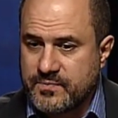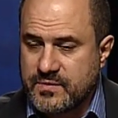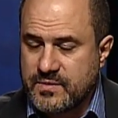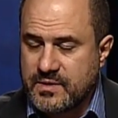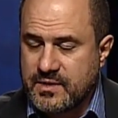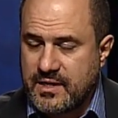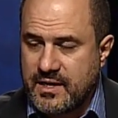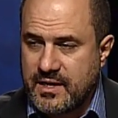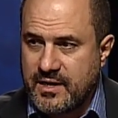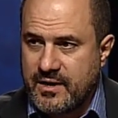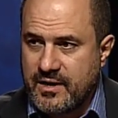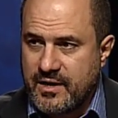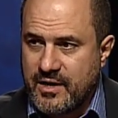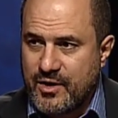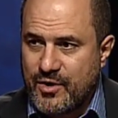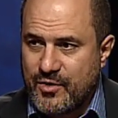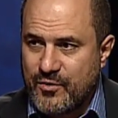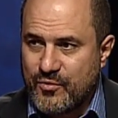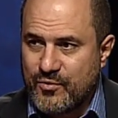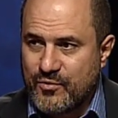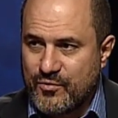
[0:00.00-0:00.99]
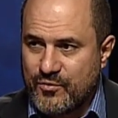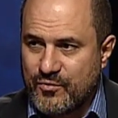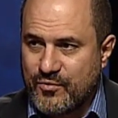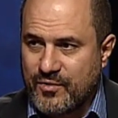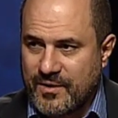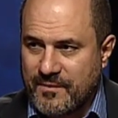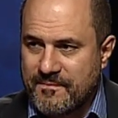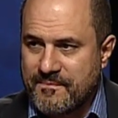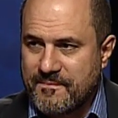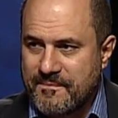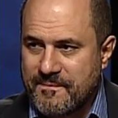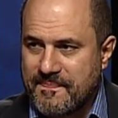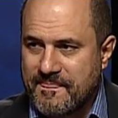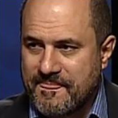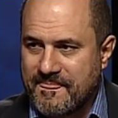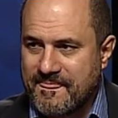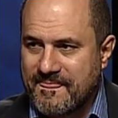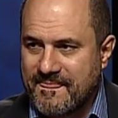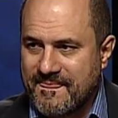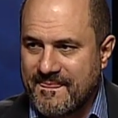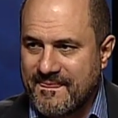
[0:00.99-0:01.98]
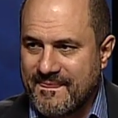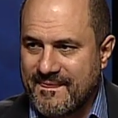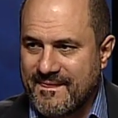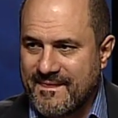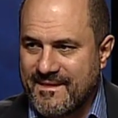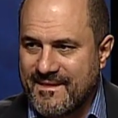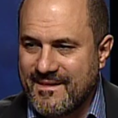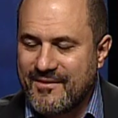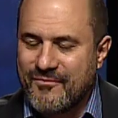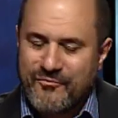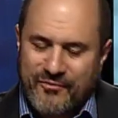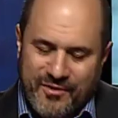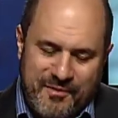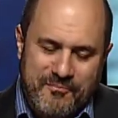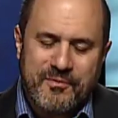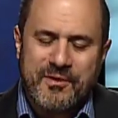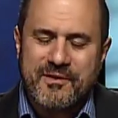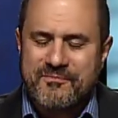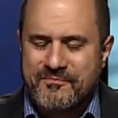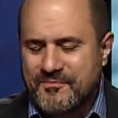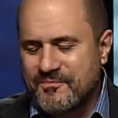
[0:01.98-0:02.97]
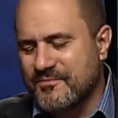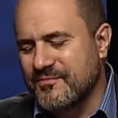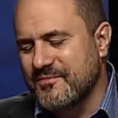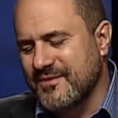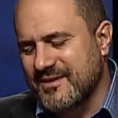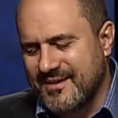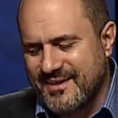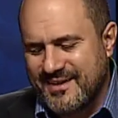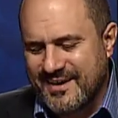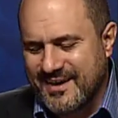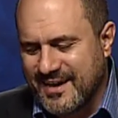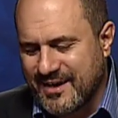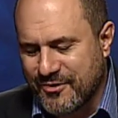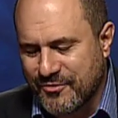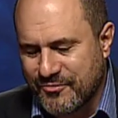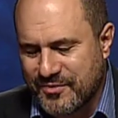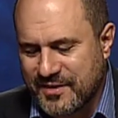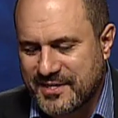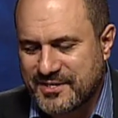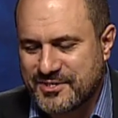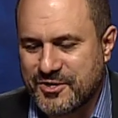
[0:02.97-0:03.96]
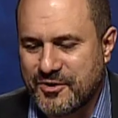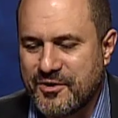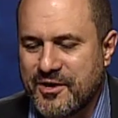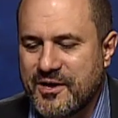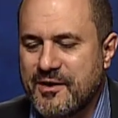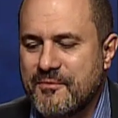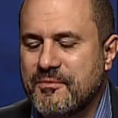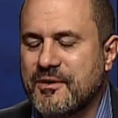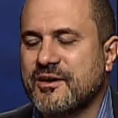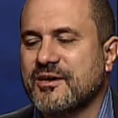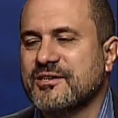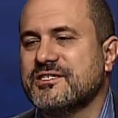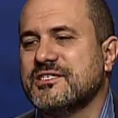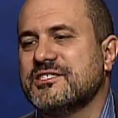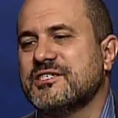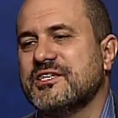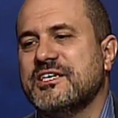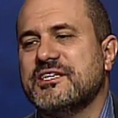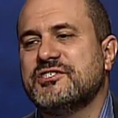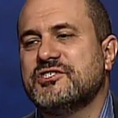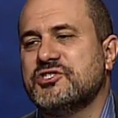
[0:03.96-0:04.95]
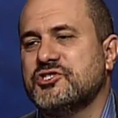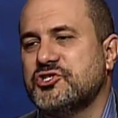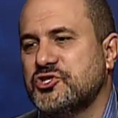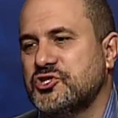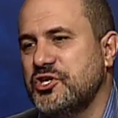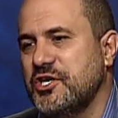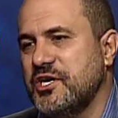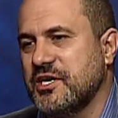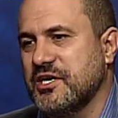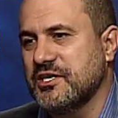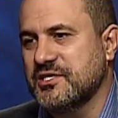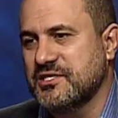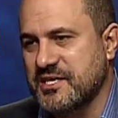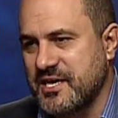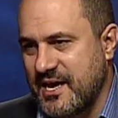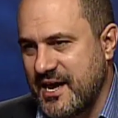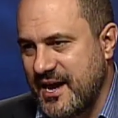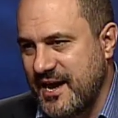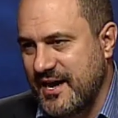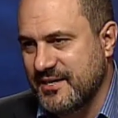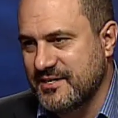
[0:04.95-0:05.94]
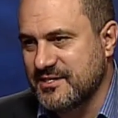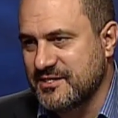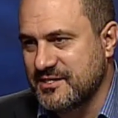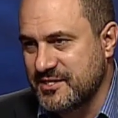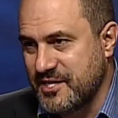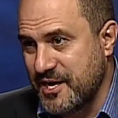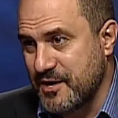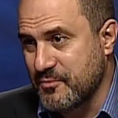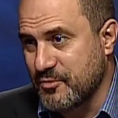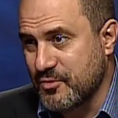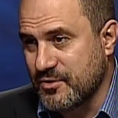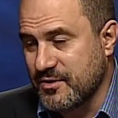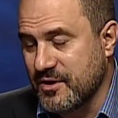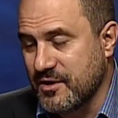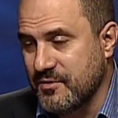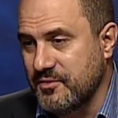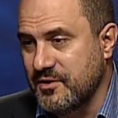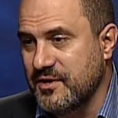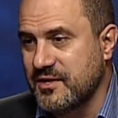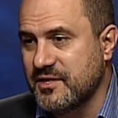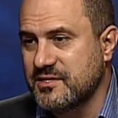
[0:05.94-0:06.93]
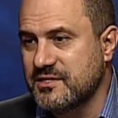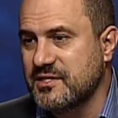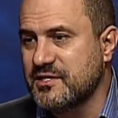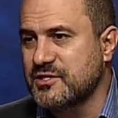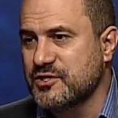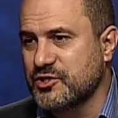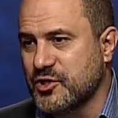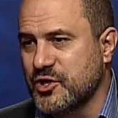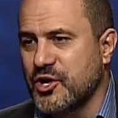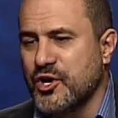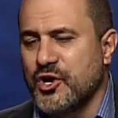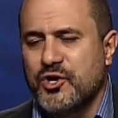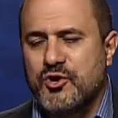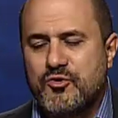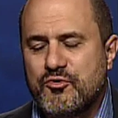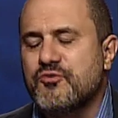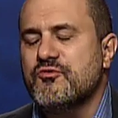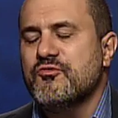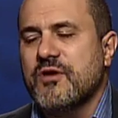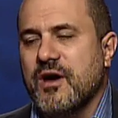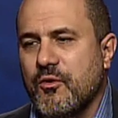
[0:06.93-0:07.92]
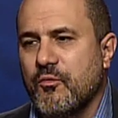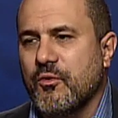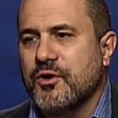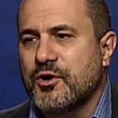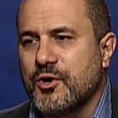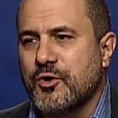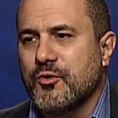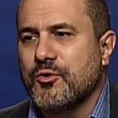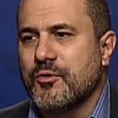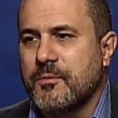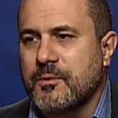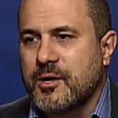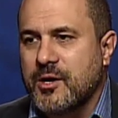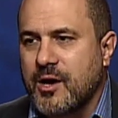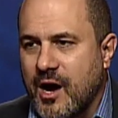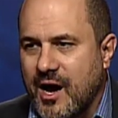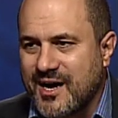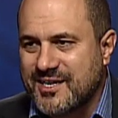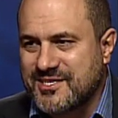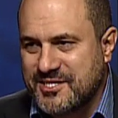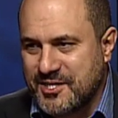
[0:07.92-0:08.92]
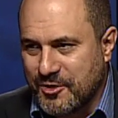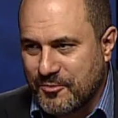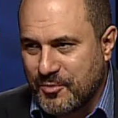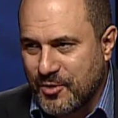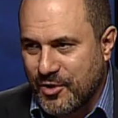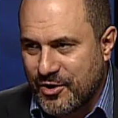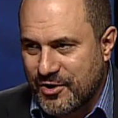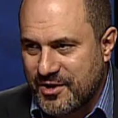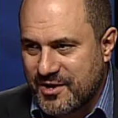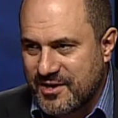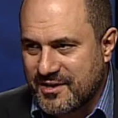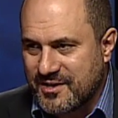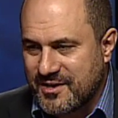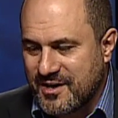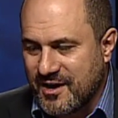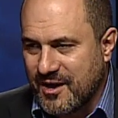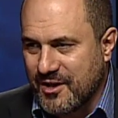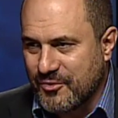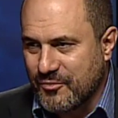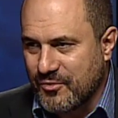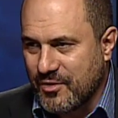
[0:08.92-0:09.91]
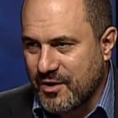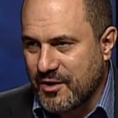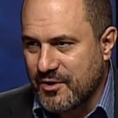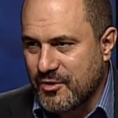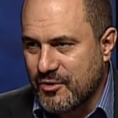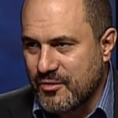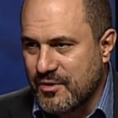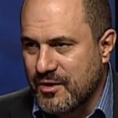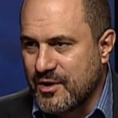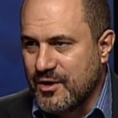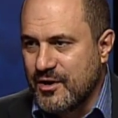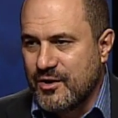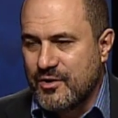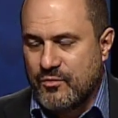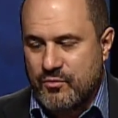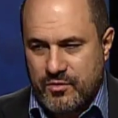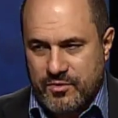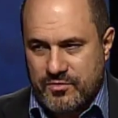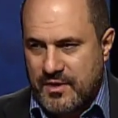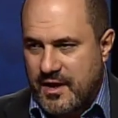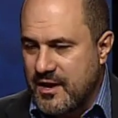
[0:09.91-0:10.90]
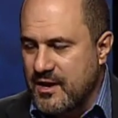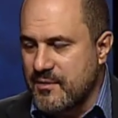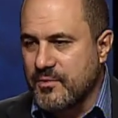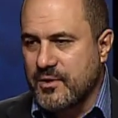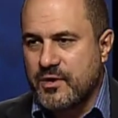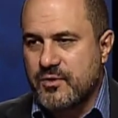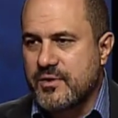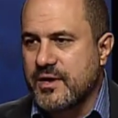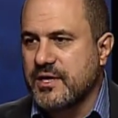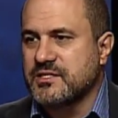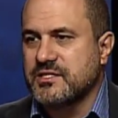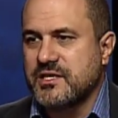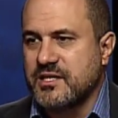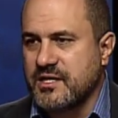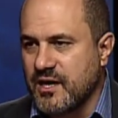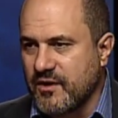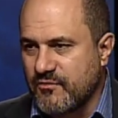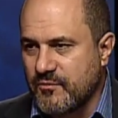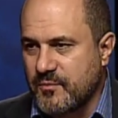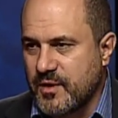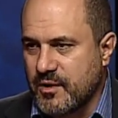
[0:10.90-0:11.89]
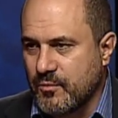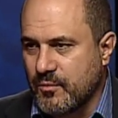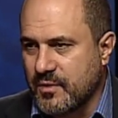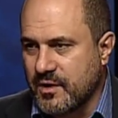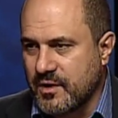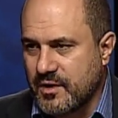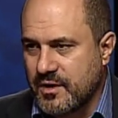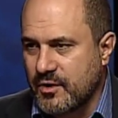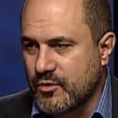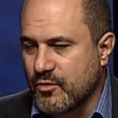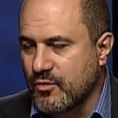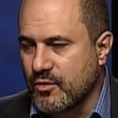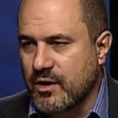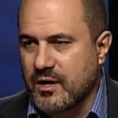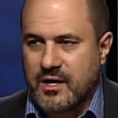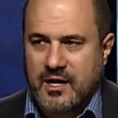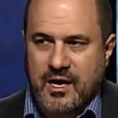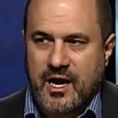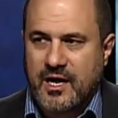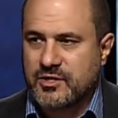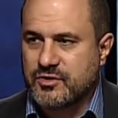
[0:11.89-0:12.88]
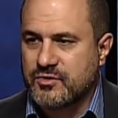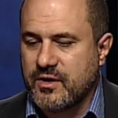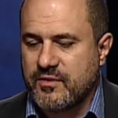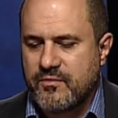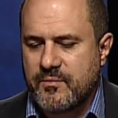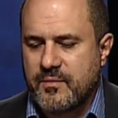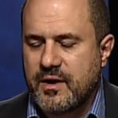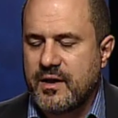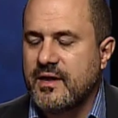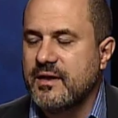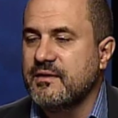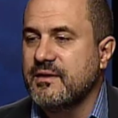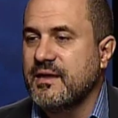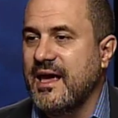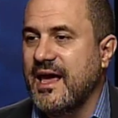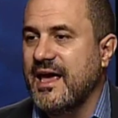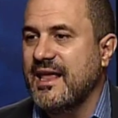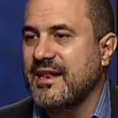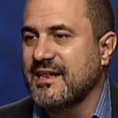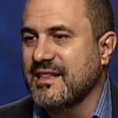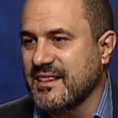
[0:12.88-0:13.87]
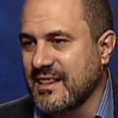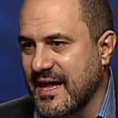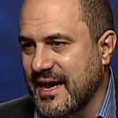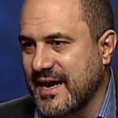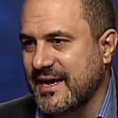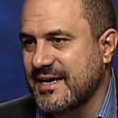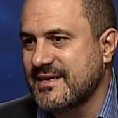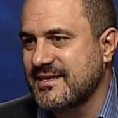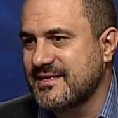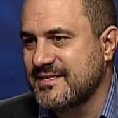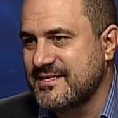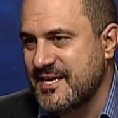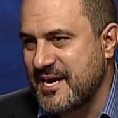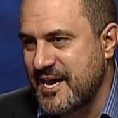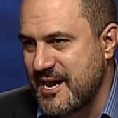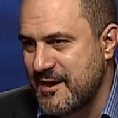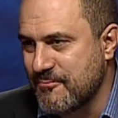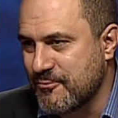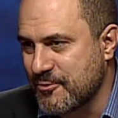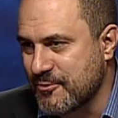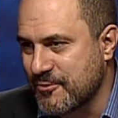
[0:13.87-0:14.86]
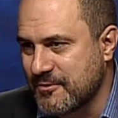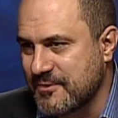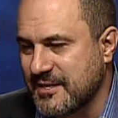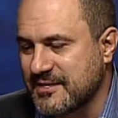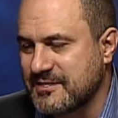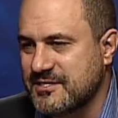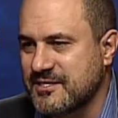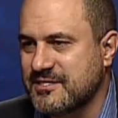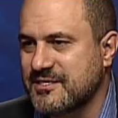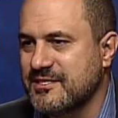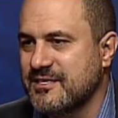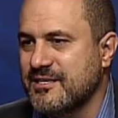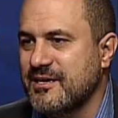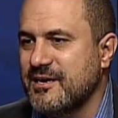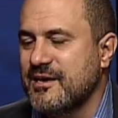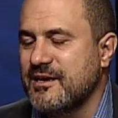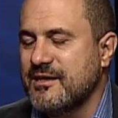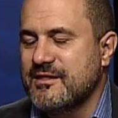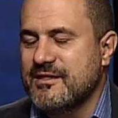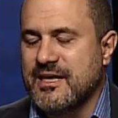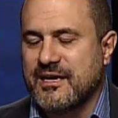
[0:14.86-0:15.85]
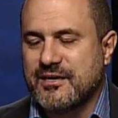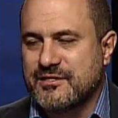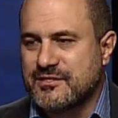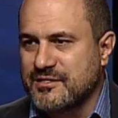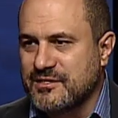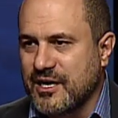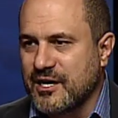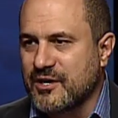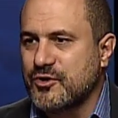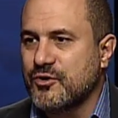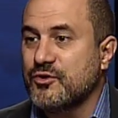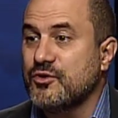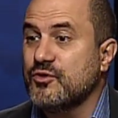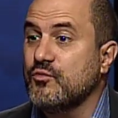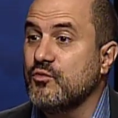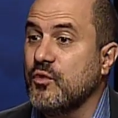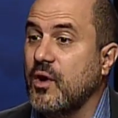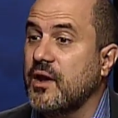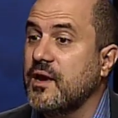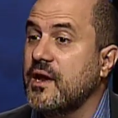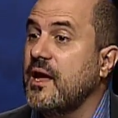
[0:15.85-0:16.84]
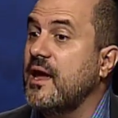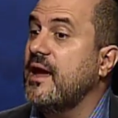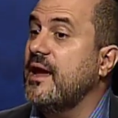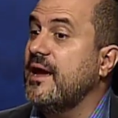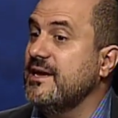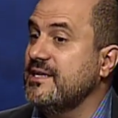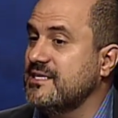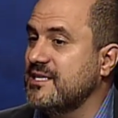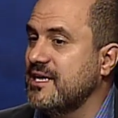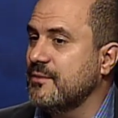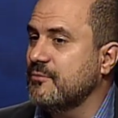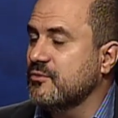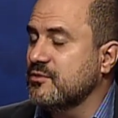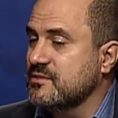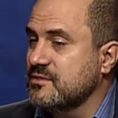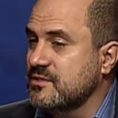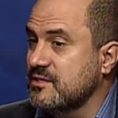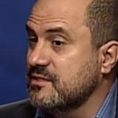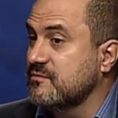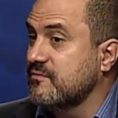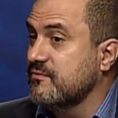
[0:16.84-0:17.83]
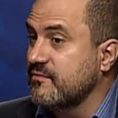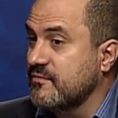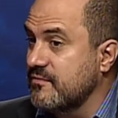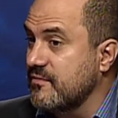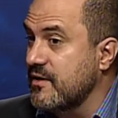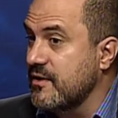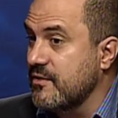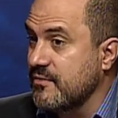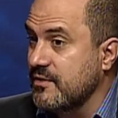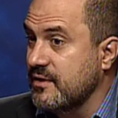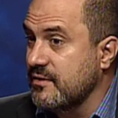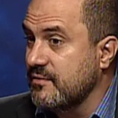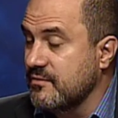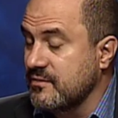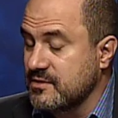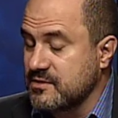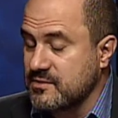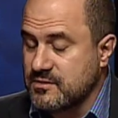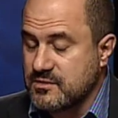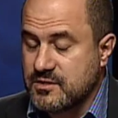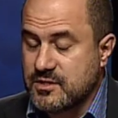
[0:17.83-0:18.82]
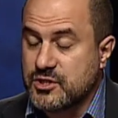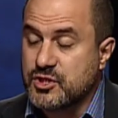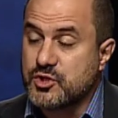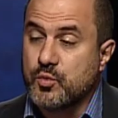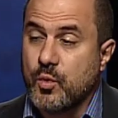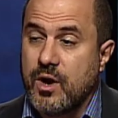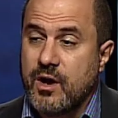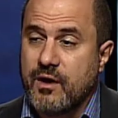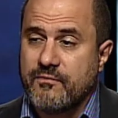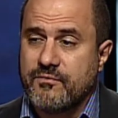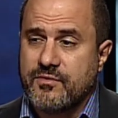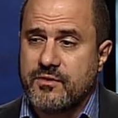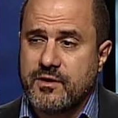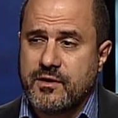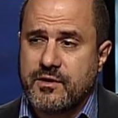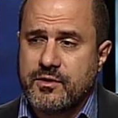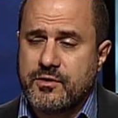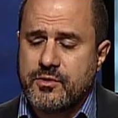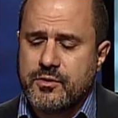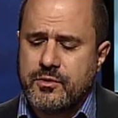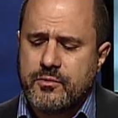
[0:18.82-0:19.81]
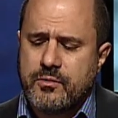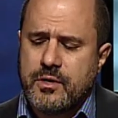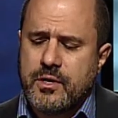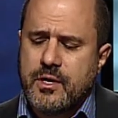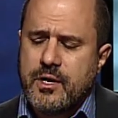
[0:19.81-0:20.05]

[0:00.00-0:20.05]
once the case is dismissed, right. He's going to get some bad publicity. Right, but yeah. I don't think so, because it's chic to hate Tabor. I mean, you do not want to go to a cocktail party in Colorado with anybody who gets any governmental money or a contract from it, and like Tabor. That's just, that's not good. You want to hate Tabor. It's the suave thing to do.